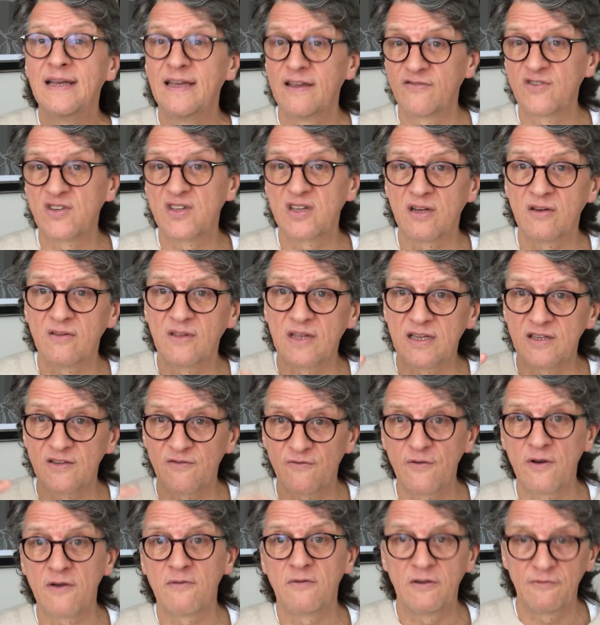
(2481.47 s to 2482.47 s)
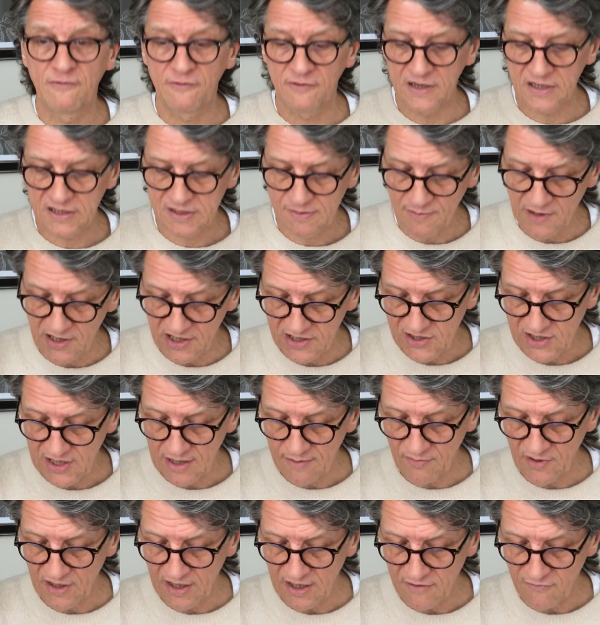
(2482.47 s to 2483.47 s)
If so, that's very fixed
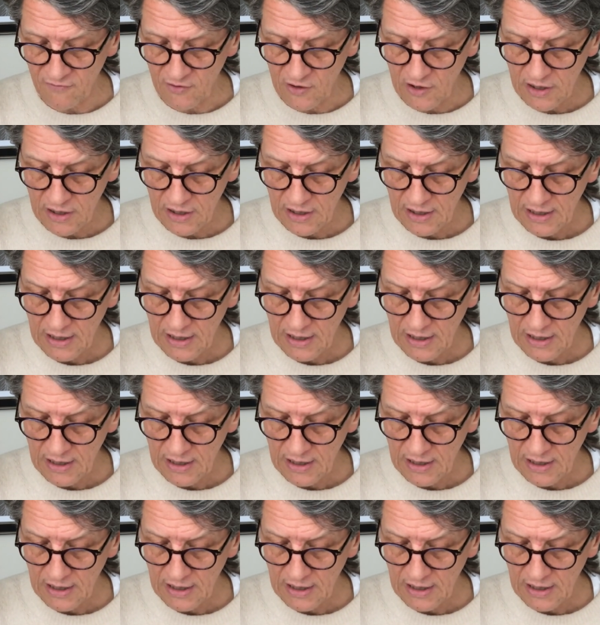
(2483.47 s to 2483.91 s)
mindset behaviour.